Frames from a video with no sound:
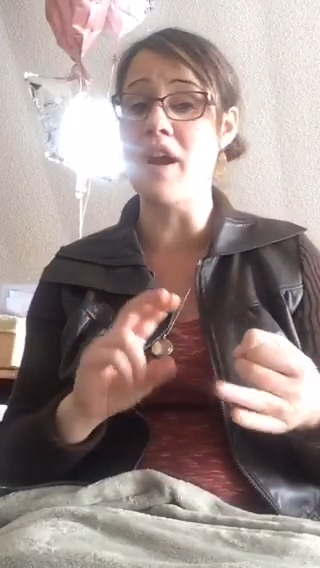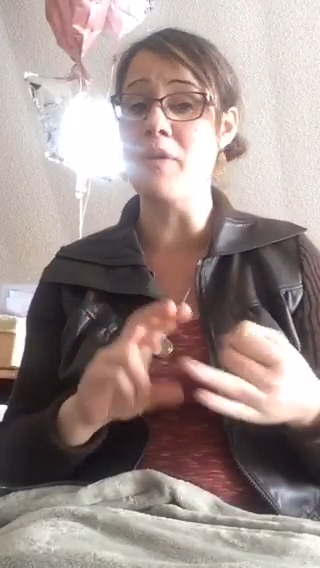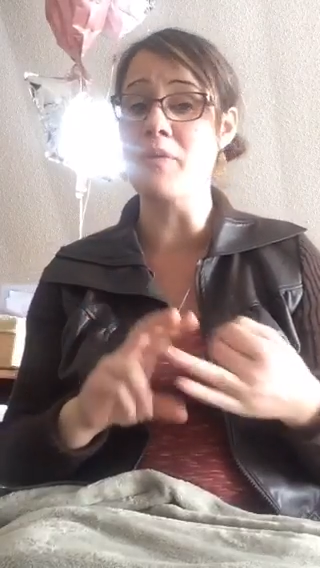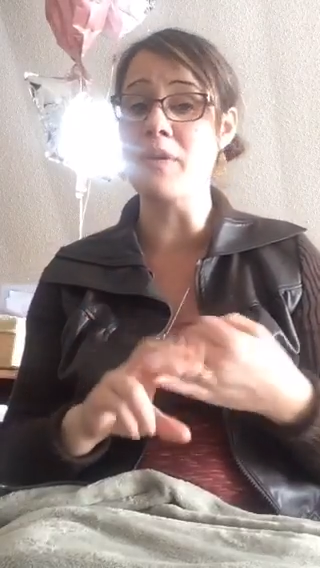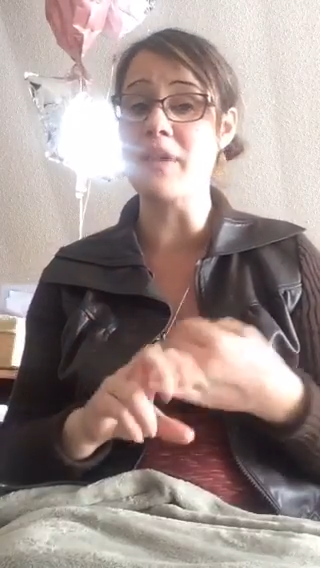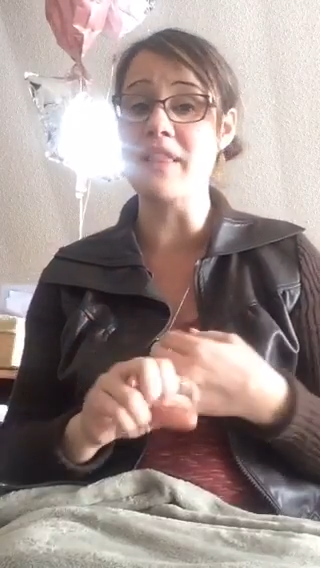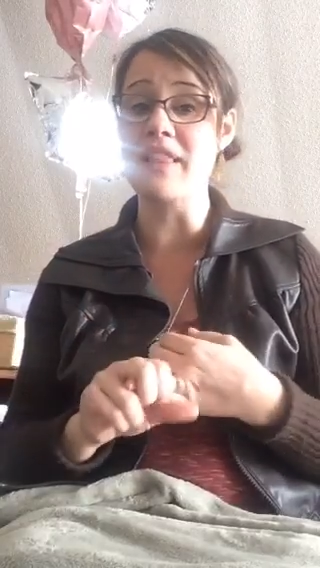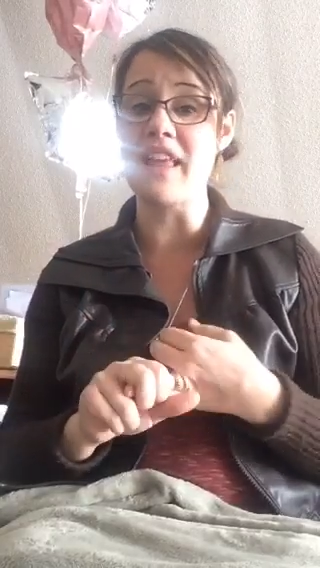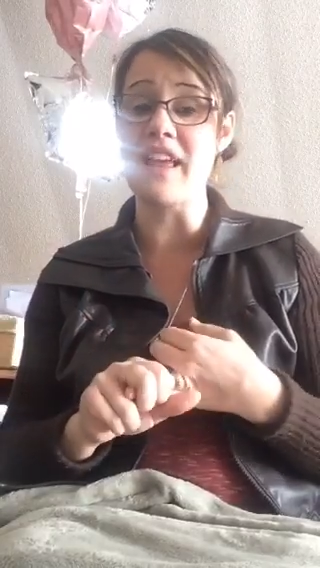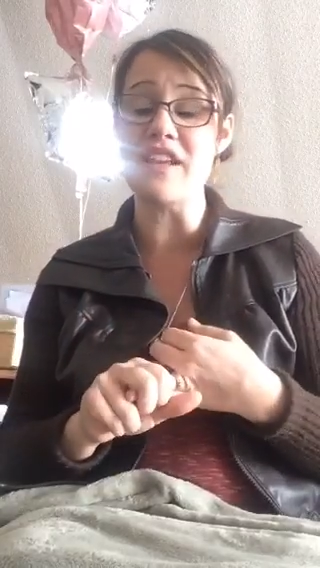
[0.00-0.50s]
a
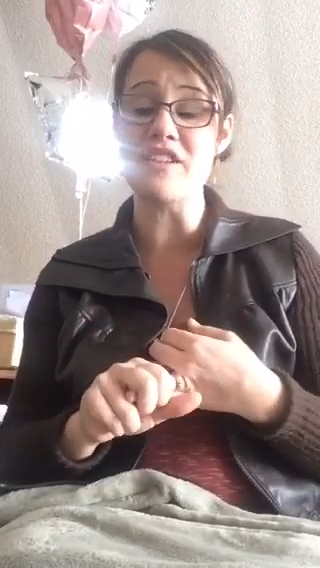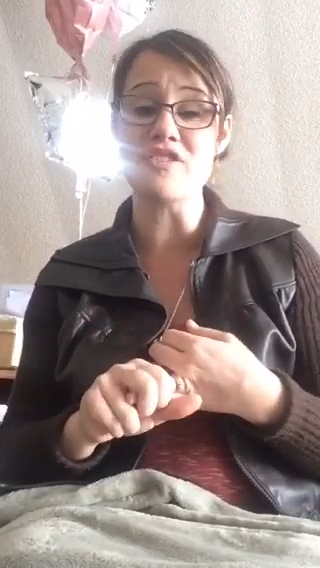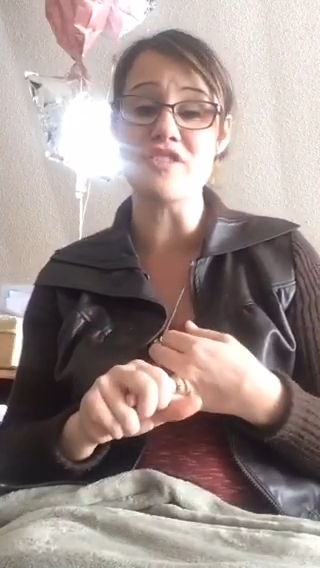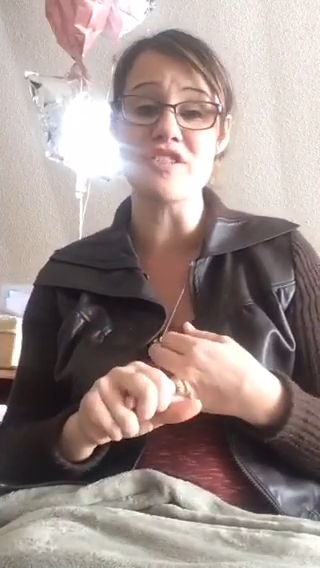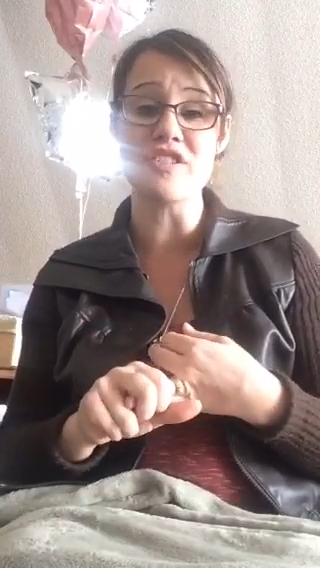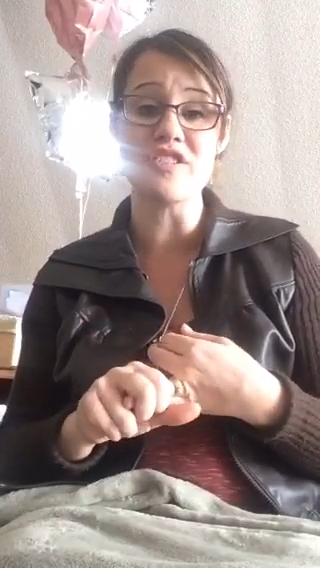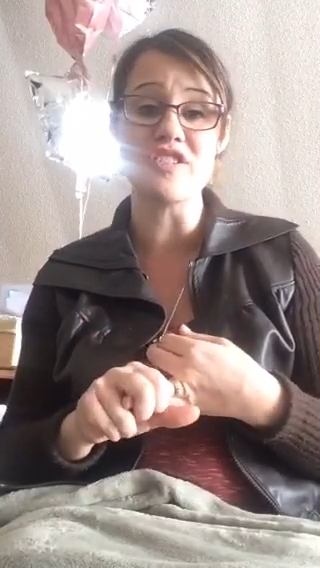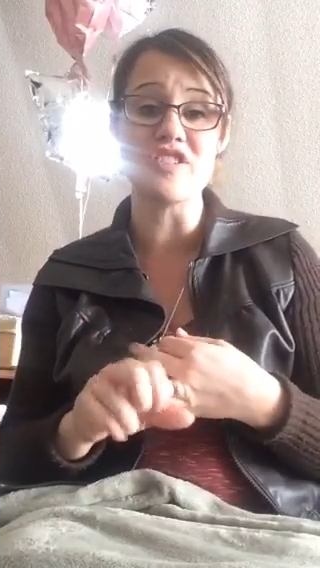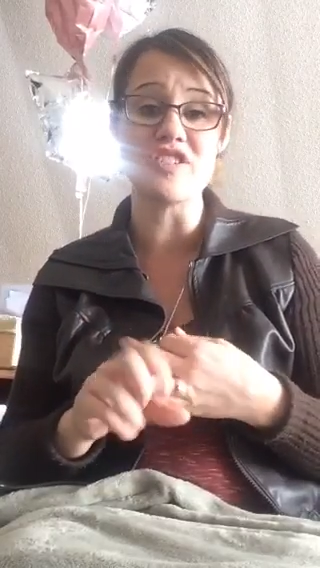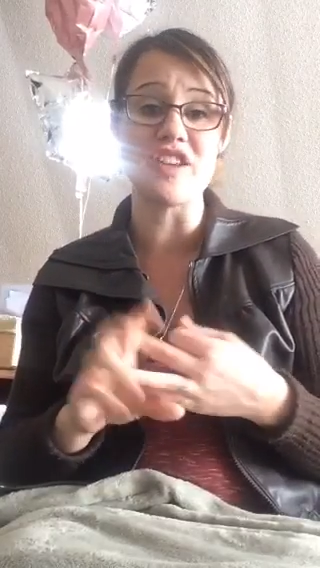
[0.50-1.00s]

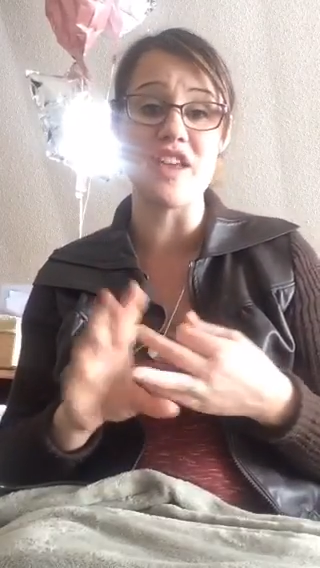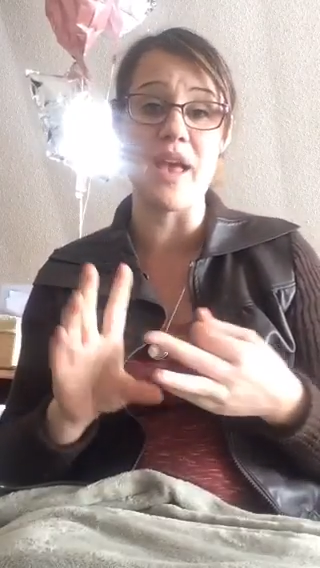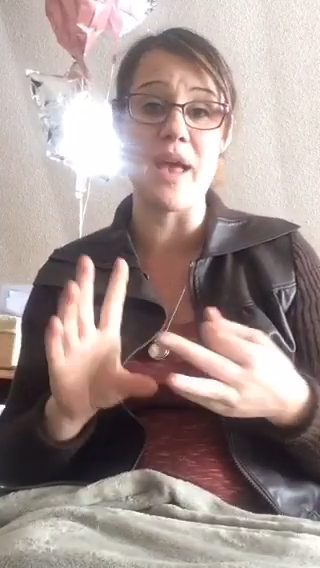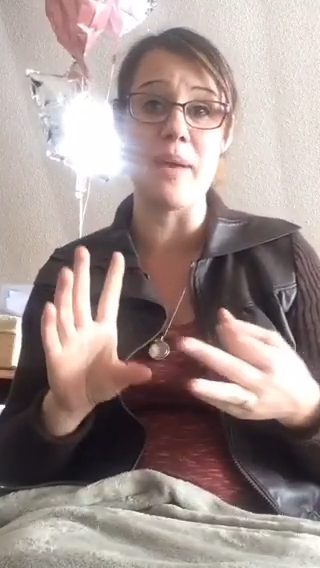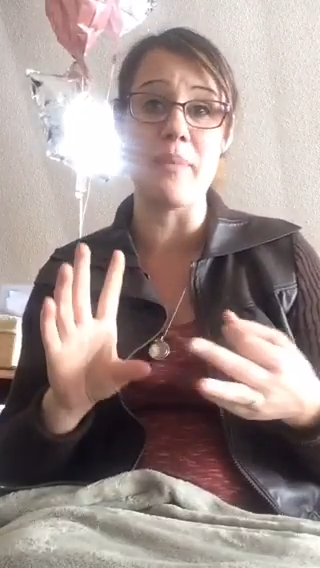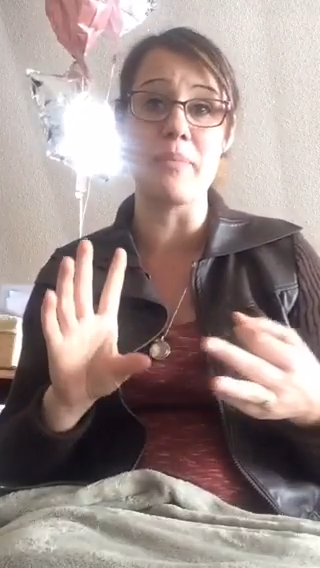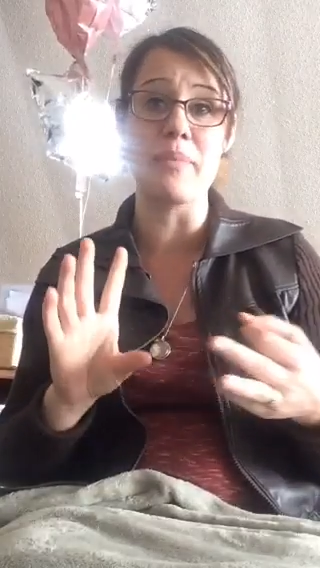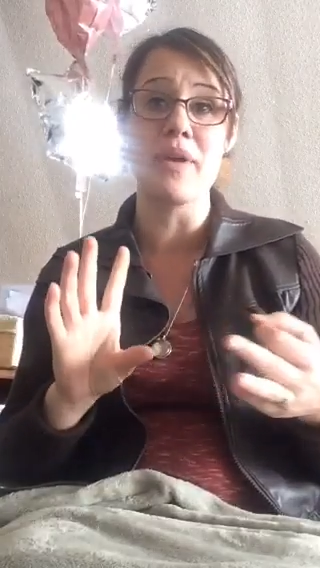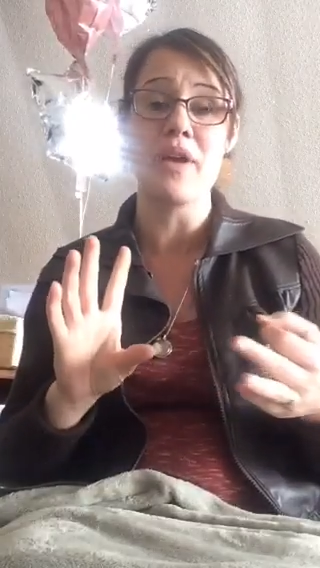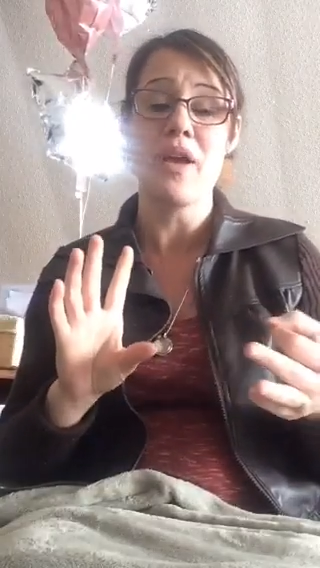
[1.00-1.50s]

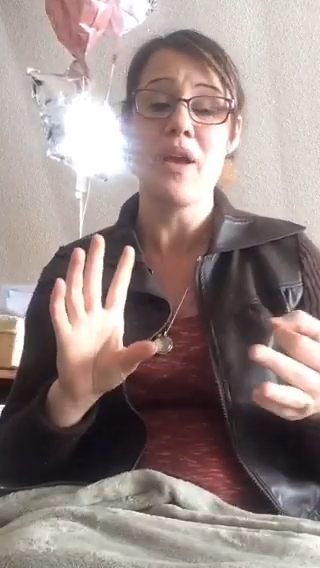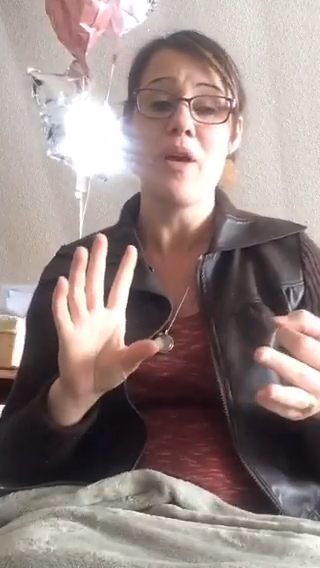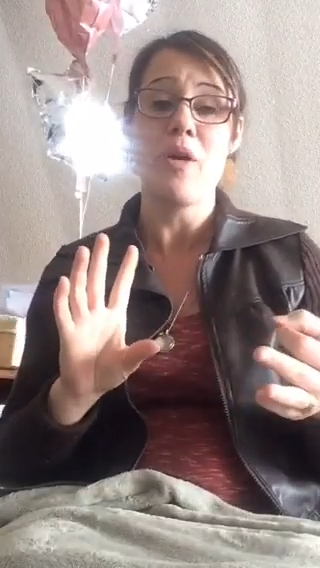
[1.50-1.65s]
relationship.